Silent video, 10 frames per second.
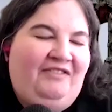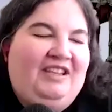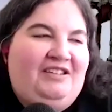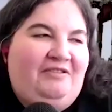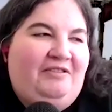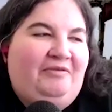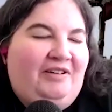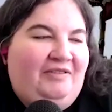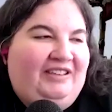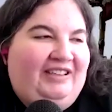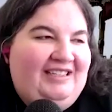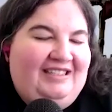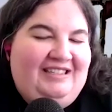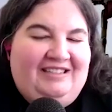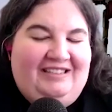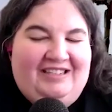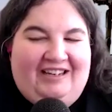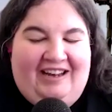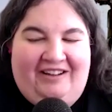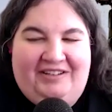they do a re release, you should
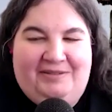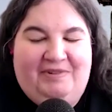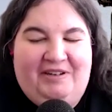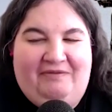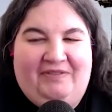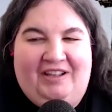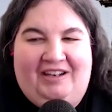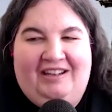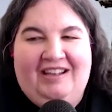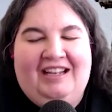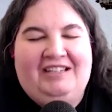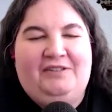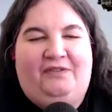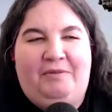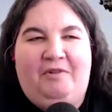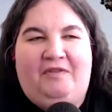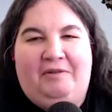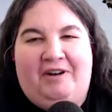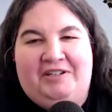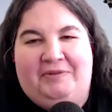check it out. It's pretty mm-hmm. fun. It's mm-hmm. a fun movie
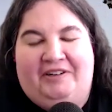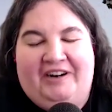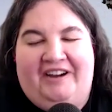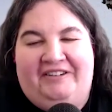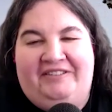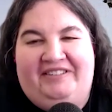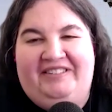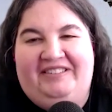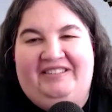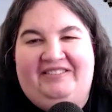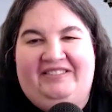to watch with a crowd. Yeah.